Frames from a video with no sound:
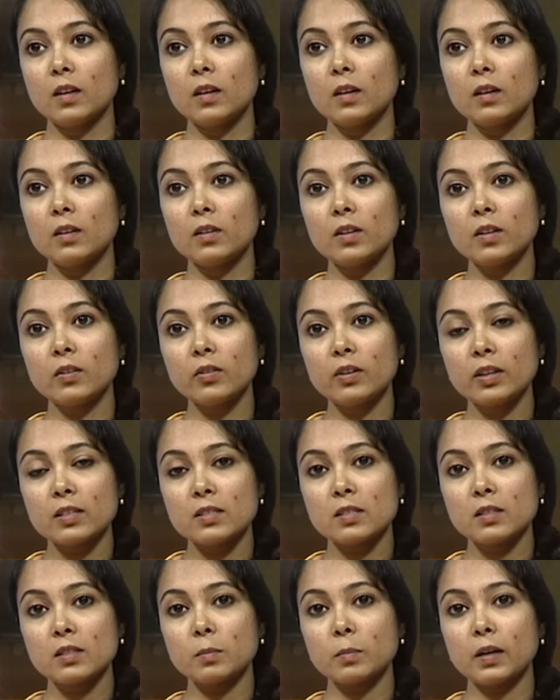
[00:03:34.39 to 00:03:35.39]
The
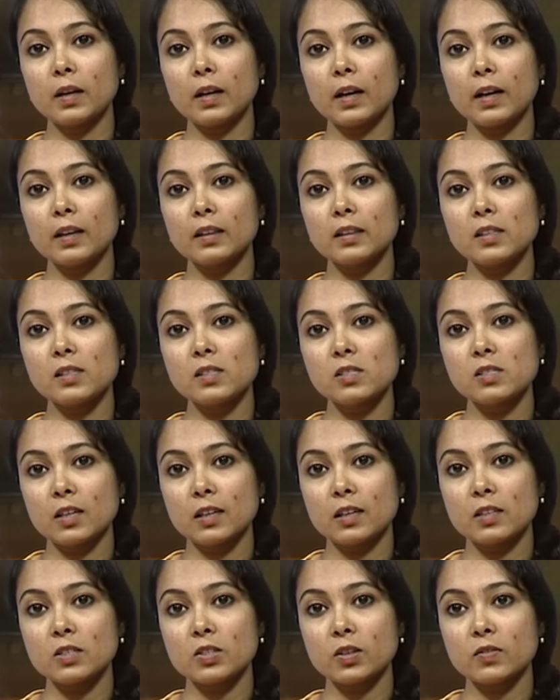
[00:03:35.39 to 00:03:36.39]
reason behind this
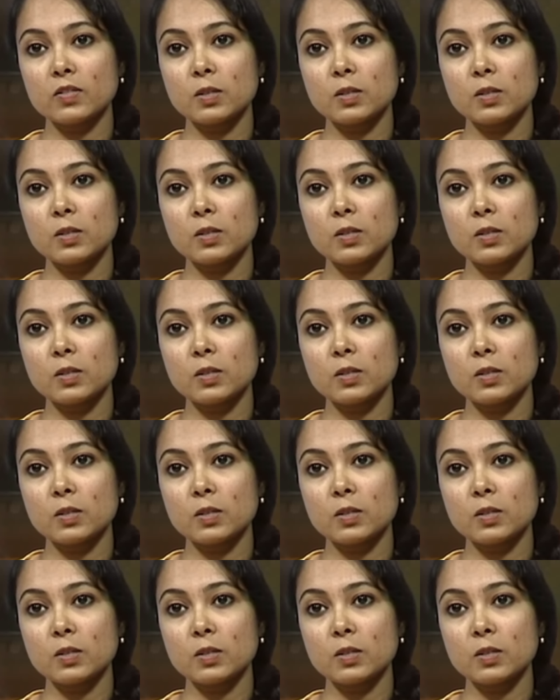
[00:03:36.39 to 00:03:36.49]
change of